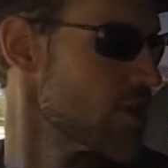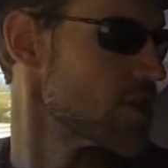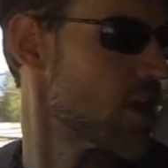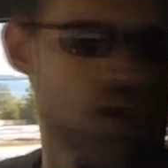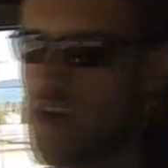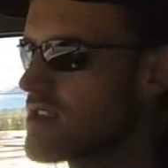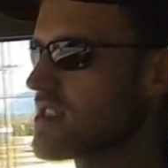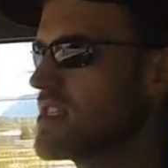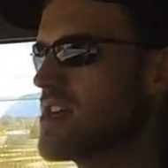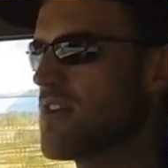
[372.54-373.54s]
good cars.
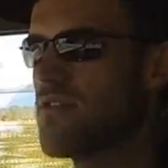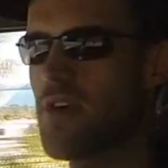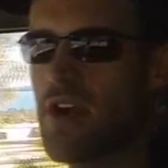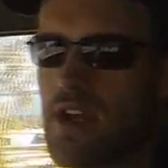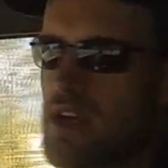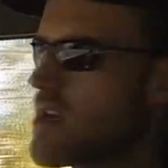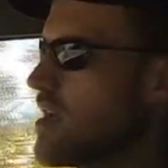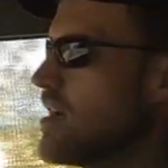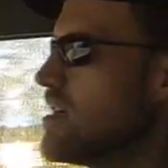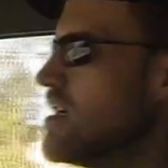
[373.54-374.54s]
He's got a very good, a